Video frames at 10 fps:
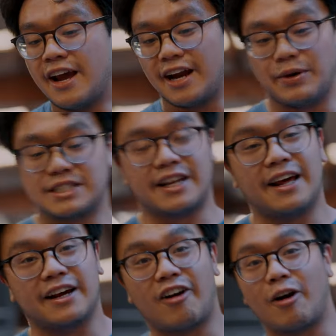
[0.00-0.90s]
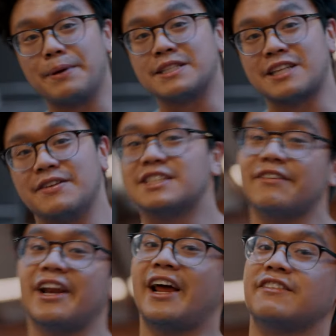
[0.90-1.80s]
Anyways, today I got RP7
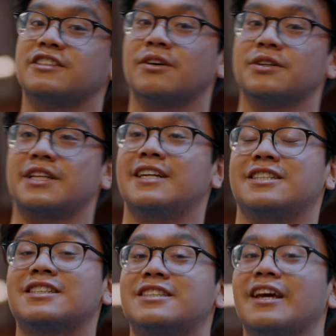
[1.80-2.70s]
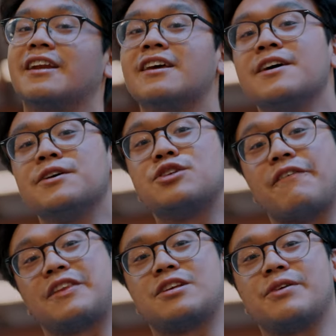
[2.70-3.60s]
seven and a half singles I just did. Two,
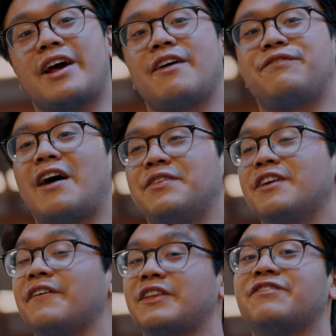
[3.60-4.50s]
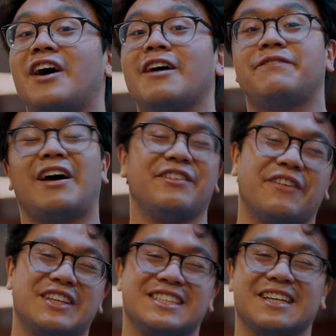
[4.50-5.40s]
two and a half, 555,
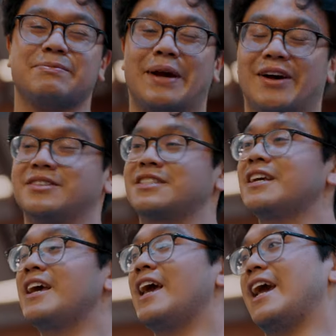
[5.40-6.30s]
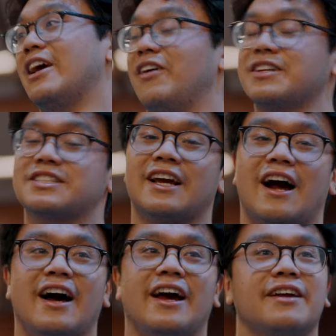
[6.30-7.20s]
556 pounds. And honestly,
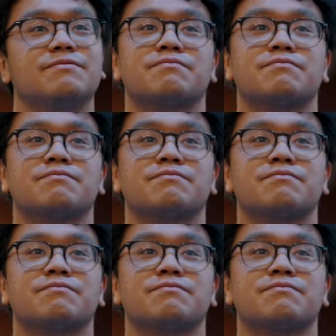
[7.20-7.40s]
I